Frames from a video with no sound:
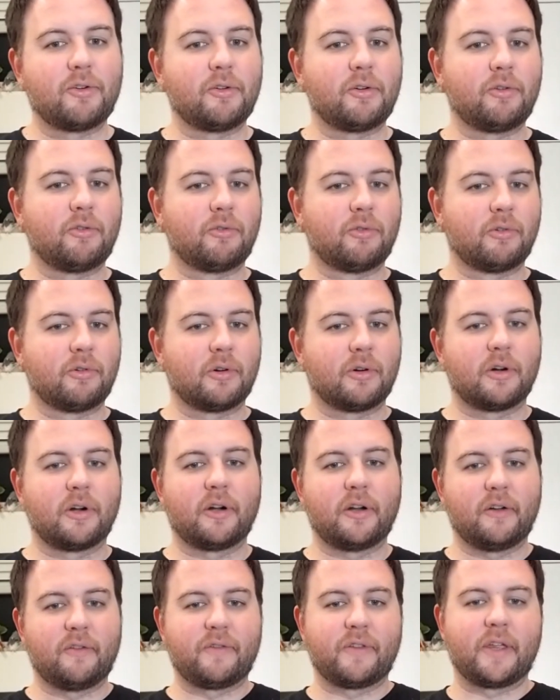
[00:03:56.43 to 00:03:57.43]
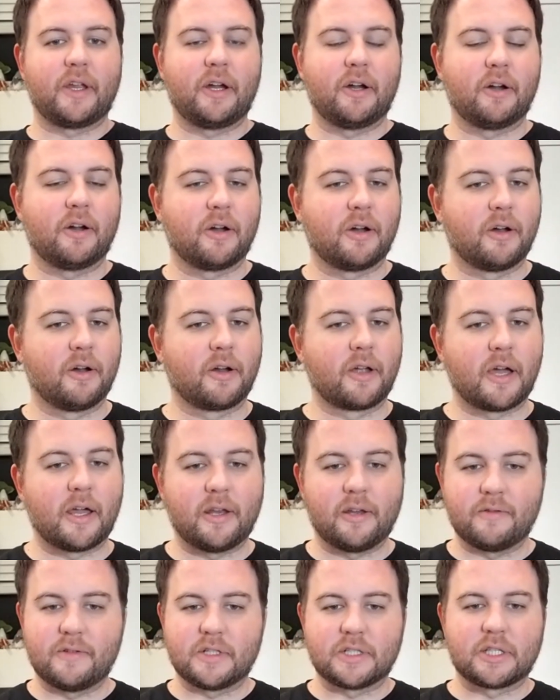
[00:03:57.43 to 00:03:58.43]
or if they're kind
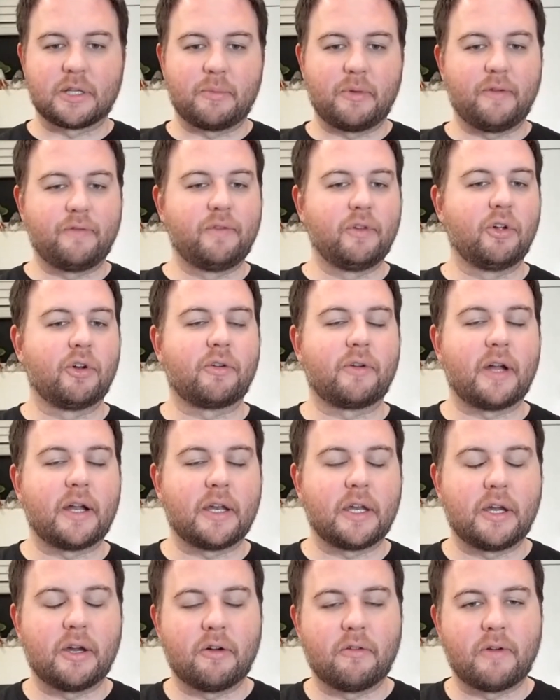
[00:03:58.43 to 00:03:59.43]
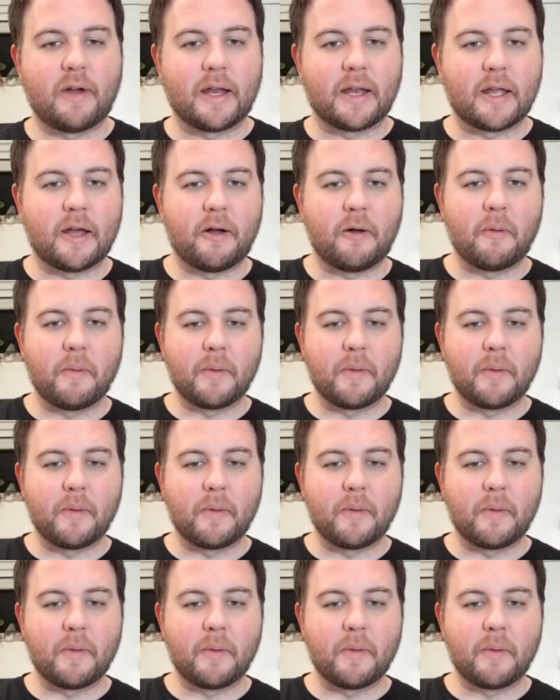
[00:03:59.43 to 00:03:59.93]
of just going to be floating around here right now